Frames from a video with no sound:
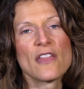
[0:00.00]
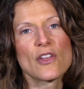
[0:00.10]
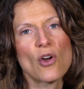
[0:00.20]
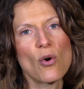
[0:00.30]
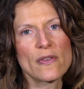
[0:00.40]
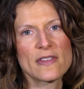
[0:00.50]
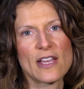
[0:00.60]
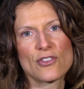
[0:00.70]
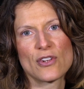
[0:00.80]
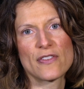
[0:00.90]
The goal is to
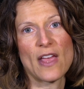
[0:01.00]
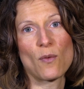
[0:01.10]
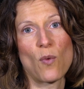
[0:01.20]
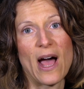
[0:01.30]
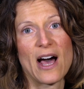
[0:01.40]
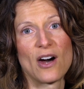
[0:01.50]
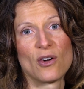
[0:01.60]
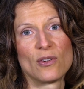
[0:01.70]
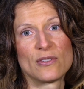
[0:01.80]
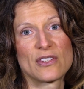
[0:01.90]
get you to say,
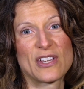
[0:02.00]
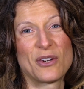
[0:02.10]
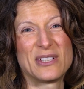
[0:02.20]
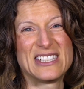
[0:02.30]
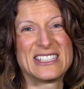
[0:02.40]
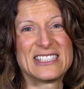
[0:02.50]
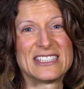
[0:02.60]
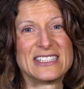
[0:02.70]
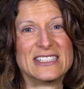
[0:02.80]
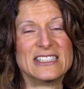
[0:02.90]
wow, to go,
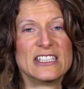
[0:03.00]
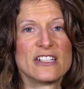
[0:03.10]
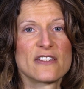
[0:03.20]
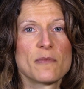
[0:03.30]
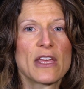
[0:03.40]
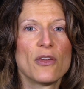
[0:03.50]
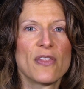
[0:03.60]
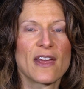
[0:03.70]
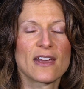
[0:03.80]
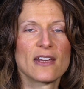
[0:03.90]
ooh, to make you
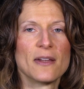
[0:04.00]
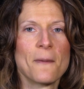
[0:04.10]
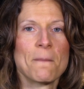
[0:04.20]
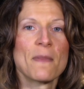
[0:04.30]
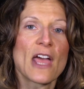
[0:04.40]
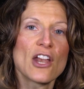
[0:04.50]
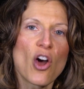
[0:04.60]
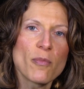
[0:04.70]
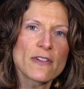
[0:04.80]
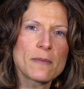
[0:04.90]
think, and
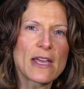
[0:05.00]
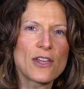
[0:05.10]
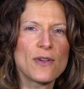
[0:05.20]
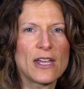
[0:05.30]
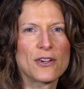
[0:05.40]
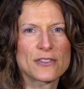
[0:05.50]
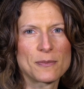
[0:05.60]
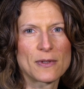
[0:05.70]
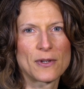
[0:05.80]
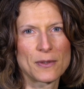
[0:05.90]
hopefully make you eager
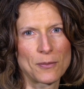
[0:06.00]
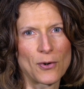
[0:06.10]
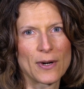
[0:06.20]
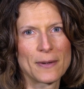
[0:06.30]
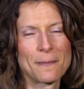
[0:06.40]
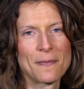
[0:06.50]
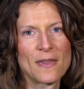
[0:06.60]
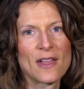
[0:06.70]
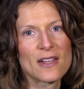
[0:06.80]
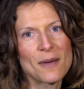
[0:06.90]
to learn more.
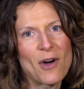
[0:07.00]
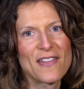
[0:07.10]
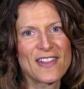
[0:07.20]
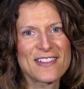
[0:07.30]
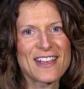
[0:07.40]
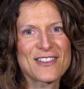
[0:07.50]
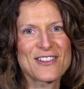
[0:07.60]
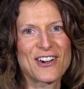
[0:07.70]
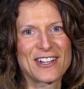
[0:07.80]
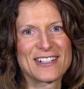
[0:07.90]
Come on, let's get
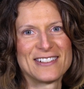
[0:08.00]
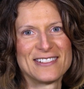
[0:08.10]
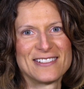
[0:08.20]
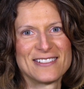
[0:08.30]
started.